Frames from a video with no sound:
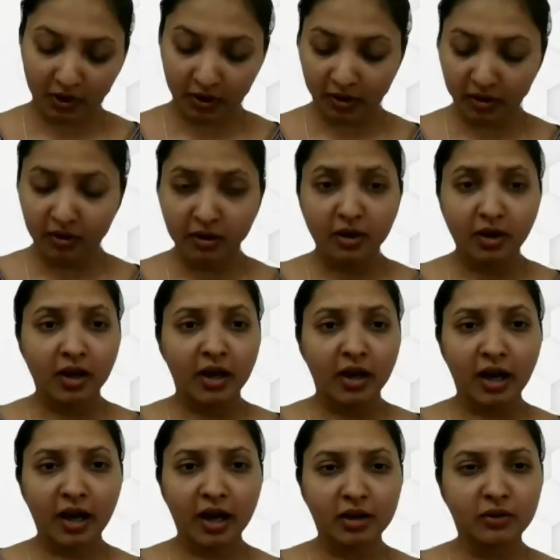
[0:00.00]
Okay.
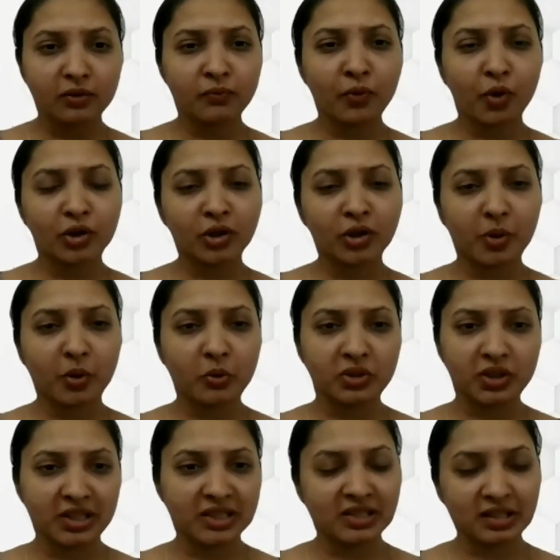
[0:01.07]
And what
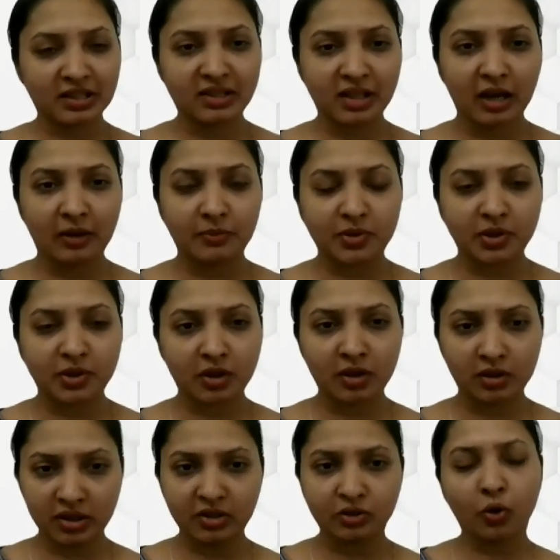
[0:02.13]
about these
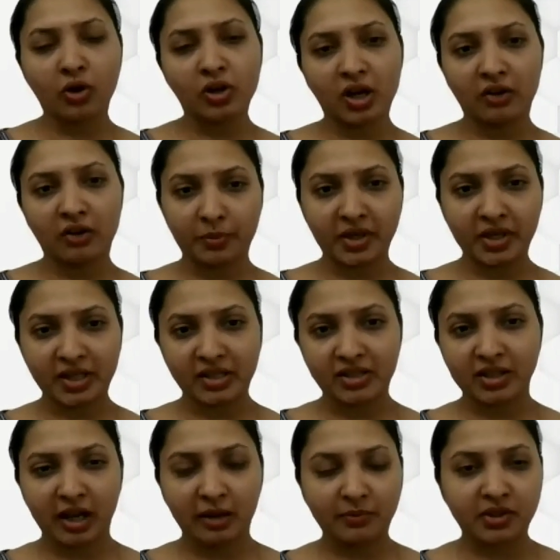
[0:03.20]
exams, uh, these all government
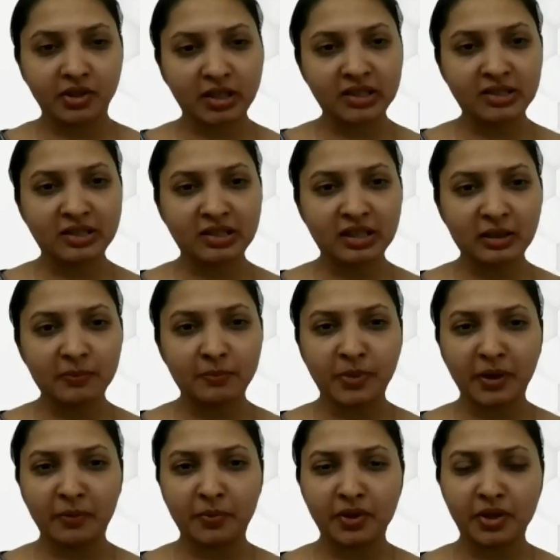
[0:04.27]
exams? Is
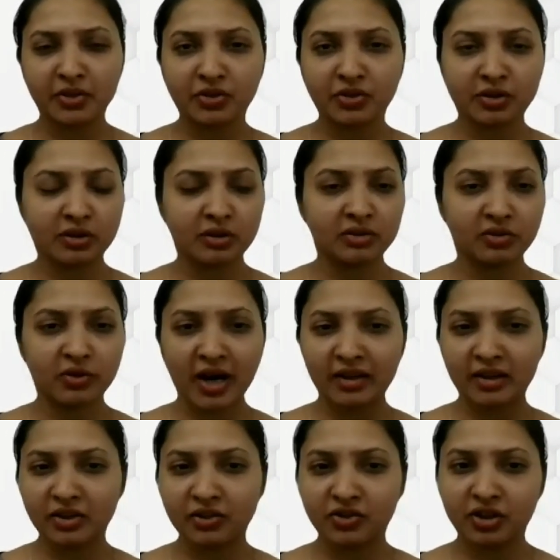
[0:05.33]
the preparation
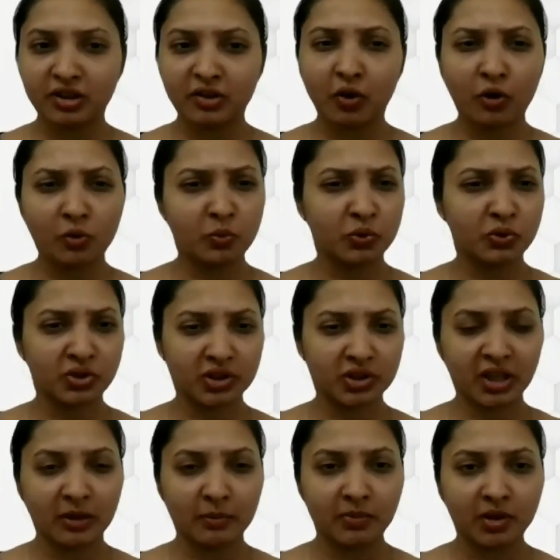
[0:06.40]
strategy
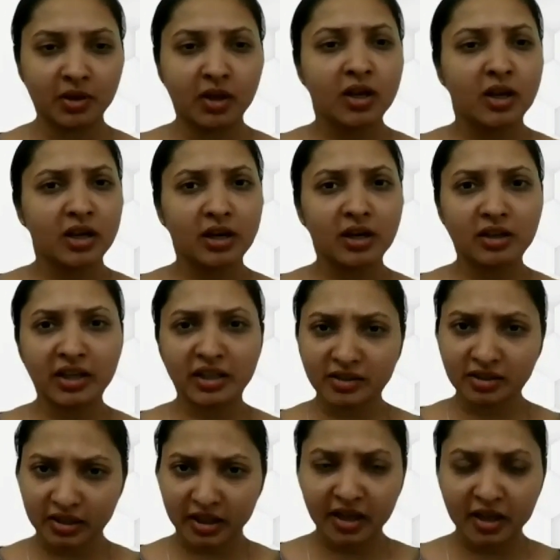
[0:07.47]
almost same? Uh,
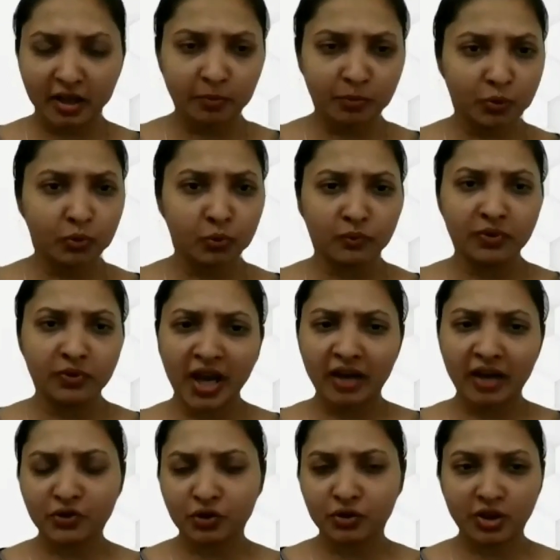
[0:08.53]
let's take up two.
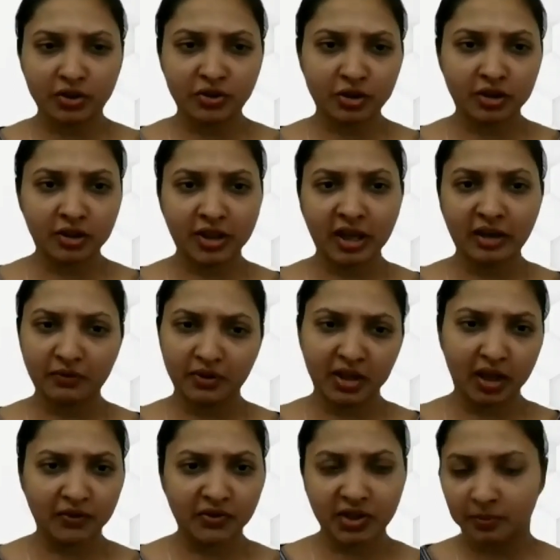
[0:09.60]
We have judiciary
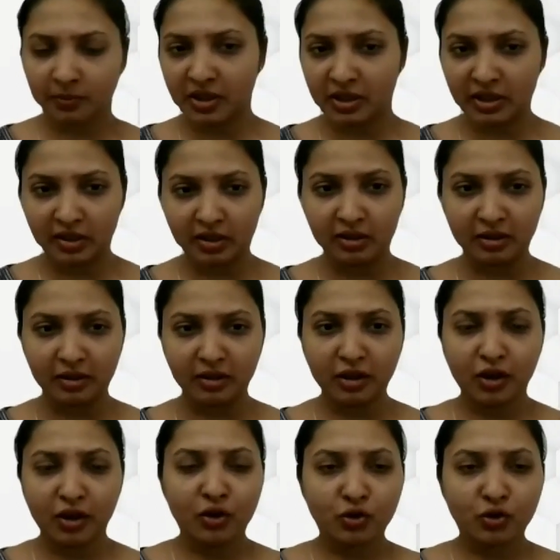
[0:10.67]
and we have SEBI legal.